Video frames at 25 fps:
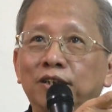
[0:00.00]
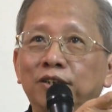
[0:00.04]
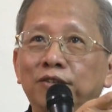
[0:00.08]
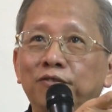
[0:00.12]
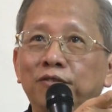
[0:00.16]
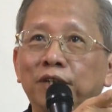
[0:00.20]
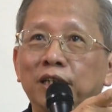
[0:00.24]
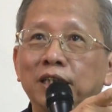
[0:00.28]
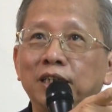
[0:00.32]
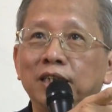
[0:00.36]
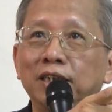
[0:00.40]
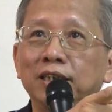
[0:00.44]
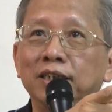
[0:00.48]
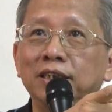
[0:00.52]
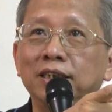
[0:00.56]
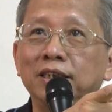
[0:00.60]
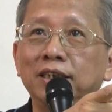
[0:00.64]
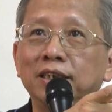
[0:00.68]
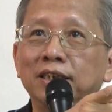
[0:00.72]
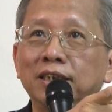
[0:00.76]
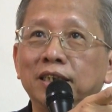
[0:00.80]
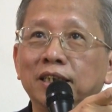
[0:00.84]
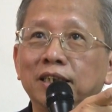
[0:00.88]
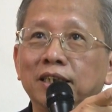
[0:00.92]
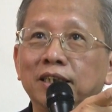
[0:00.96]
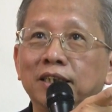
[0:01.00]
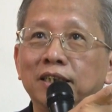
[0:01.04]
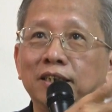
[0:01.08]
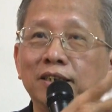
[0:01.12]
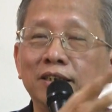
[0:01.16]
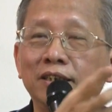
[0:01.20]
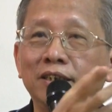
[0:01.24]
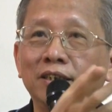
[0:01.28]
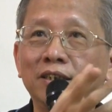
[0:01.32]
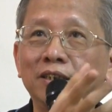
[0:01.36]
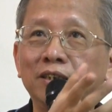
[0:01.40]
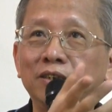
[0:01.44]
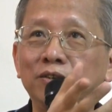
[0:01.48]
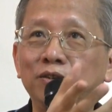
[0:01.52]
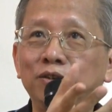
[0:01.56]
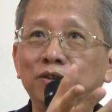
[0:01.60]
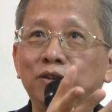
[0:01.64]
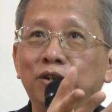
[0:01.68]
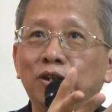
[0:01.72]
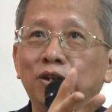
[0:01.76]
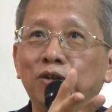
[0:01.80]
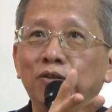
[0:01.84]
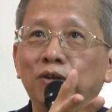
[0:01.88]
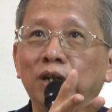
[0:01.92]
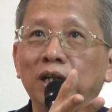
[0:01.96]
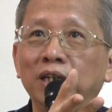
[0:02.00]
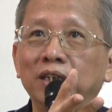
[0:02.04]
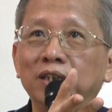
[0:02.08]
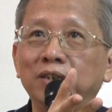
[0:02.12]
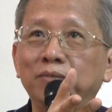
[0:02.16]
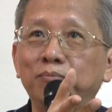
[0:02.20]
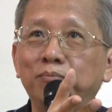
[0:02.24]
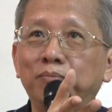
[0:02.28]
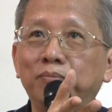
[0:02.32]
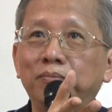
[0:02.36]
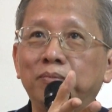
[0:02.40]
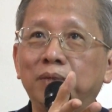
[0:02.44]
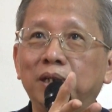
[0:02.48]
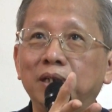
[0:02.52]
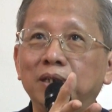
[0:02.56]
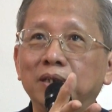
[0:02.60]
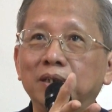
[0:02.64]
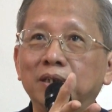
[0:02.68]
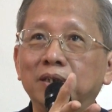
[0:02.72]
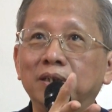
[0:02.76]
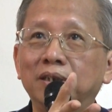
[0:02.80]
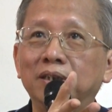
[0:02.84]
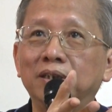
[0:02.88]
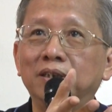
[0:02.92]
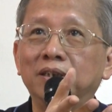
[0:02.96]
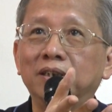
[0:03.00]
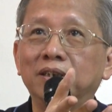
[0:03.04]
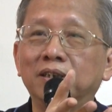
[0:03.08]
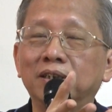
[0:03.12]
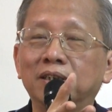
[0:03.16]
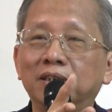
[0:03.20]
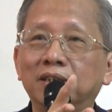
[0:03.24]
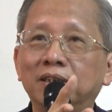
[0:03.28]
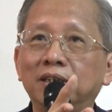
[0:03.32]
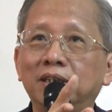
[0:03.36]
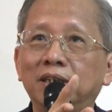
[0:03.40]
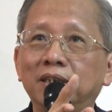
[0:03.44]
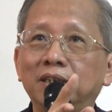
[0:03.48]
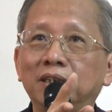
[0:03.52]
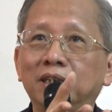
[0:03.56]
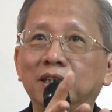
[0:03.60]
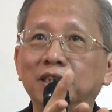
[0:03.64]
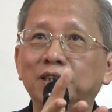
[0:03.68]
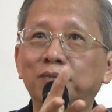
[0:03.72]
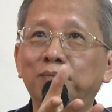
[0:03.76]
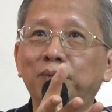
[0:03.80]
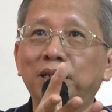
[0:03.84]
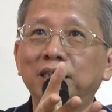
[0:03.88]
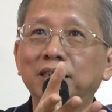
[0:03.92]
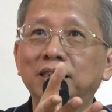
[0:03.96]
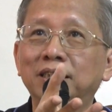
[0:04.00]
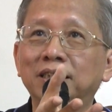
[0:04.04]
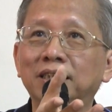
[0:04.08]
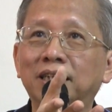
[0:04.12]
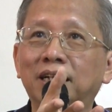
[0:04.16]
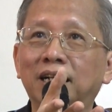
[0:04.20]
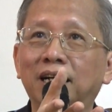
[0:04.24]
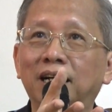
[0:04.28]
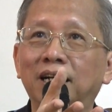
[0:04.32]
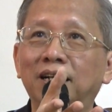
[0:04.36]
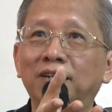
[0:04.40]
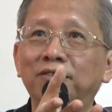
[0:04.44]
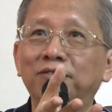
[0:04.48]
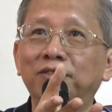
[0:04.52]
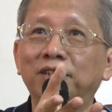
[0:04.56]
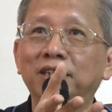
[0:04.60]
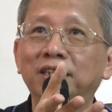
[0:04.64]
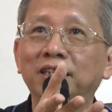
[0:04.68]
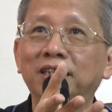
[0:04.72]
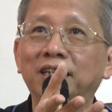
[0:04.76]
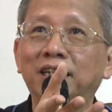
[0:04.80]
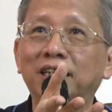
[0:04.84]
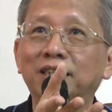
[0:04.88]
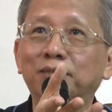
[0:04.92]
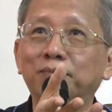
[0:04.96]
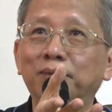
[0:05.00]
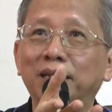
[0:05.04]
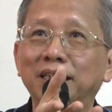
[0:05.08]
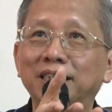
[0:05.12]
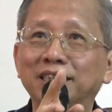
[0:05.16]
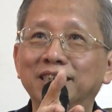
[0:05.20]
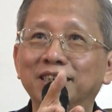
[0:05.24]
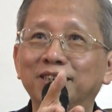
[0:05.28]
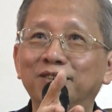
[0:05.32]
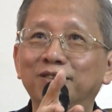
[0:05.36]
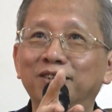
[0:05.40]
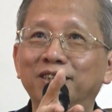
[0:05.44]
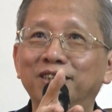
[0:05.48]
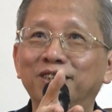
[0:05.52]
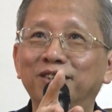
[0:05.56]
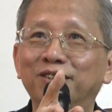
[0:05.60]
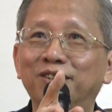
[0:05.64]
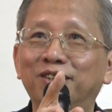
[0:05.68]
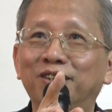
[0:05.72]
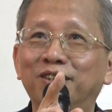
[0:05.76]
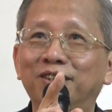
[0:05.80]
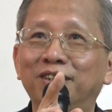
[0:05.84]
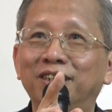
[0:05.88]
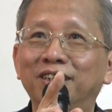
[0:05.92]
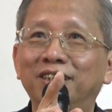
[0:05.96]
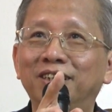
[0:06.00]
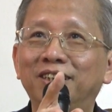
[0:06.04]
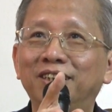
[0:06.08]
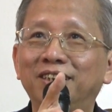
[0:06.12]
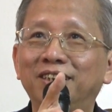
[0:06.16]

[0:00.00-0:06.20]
whether it's you call it that special car, very expensive one you call